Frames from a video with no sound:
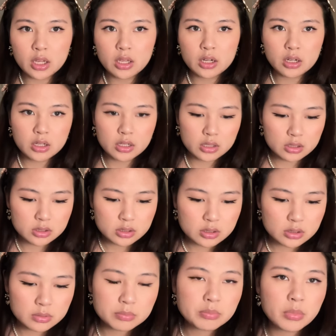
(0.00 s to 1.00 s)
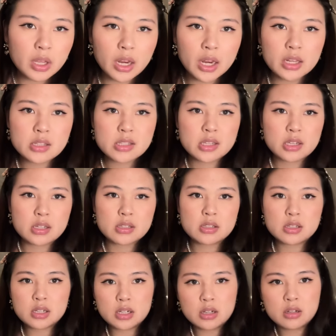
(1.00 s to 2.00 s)
it is
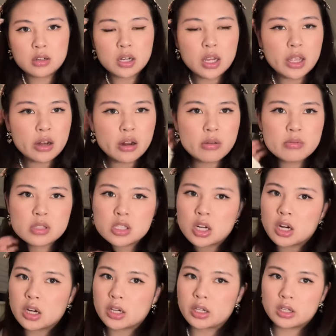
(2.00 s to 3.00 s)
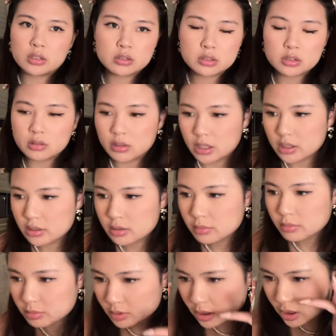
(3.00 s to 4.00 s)
8:16, and I was talking, so that's
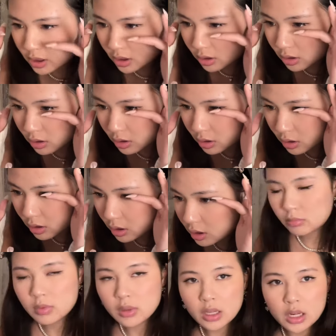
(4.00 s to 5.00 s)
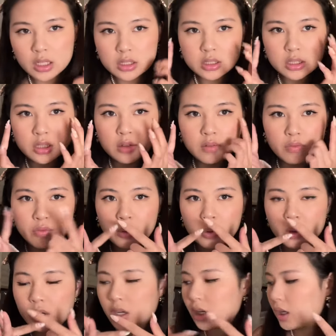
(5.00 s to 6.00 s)
pretty good. I did
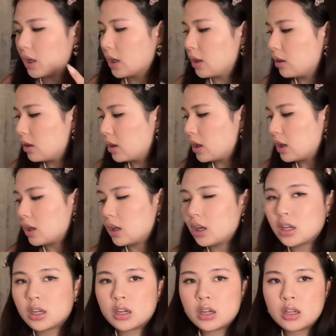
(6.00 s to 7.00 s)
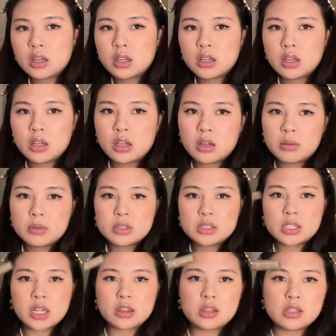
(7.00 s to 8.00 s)
4, and then I'm gonna
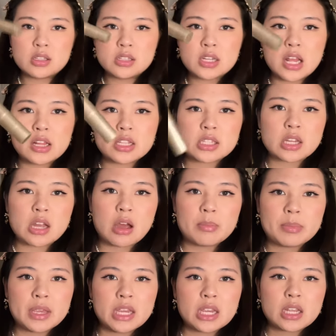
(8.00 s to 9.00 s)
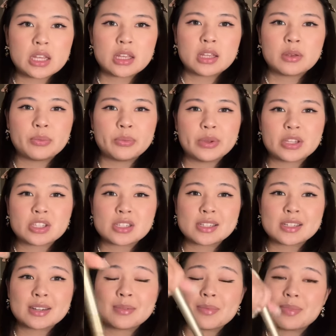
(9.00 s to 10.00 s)
take this telescopic,
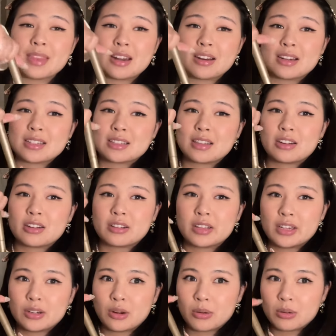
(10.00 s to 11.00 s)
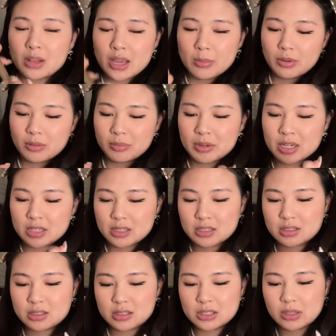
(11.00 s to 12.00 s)
which there is literally no label because
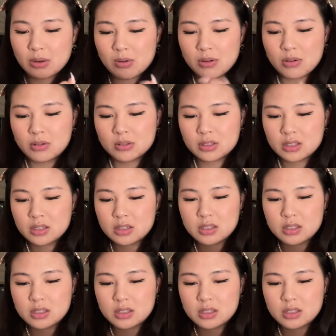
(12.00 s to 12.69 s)
it's so old.